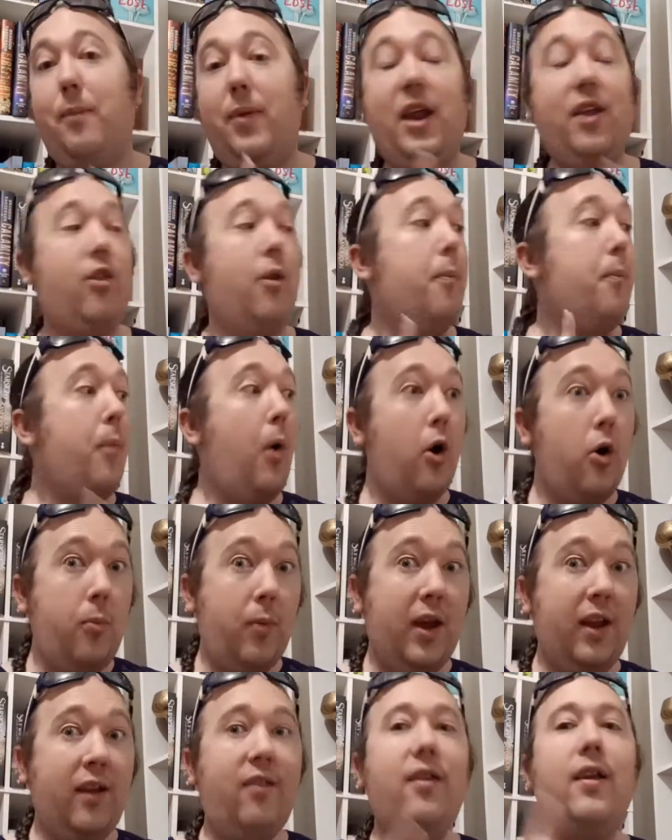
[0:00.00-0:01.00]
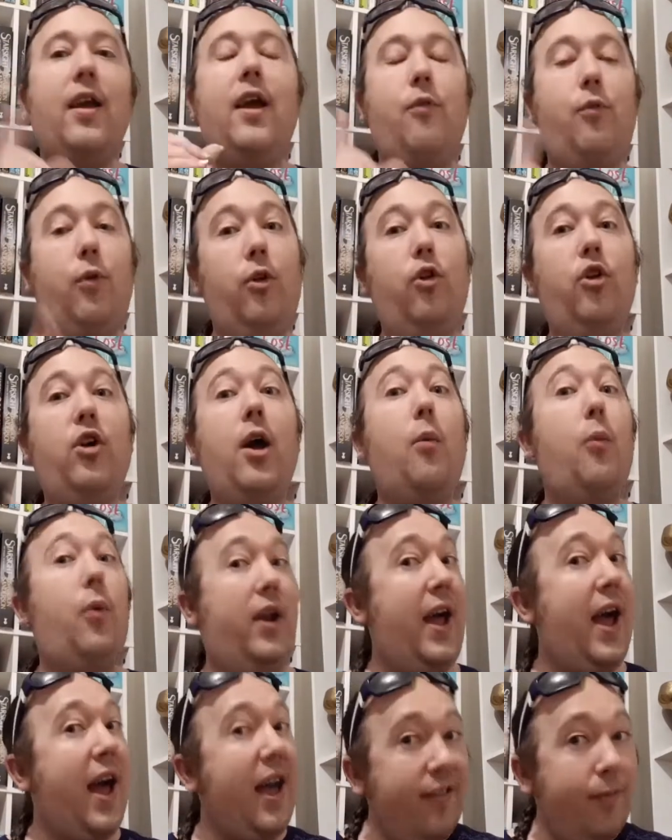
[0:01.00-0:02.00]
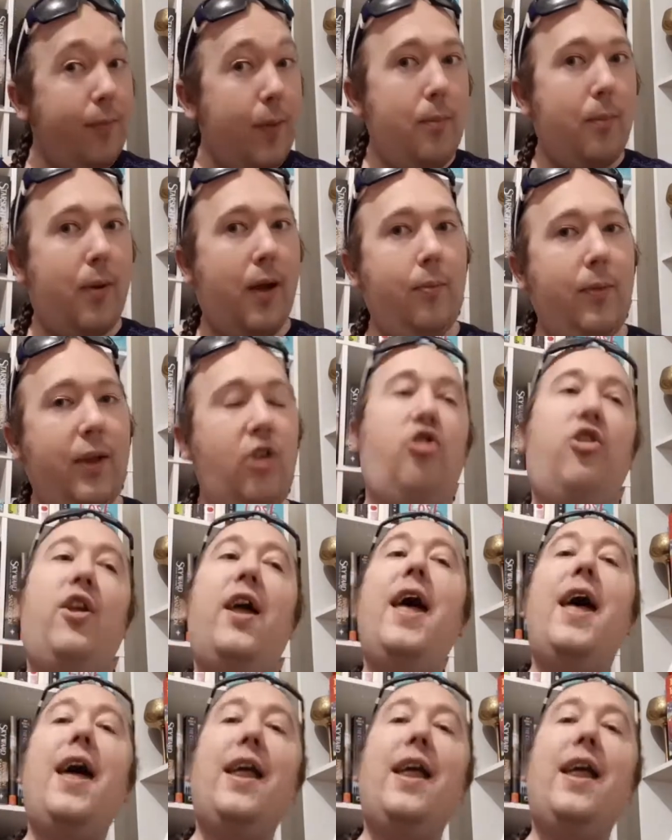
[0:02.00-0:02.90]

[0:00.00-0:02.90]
But at the moment, if we're looking at what has been published,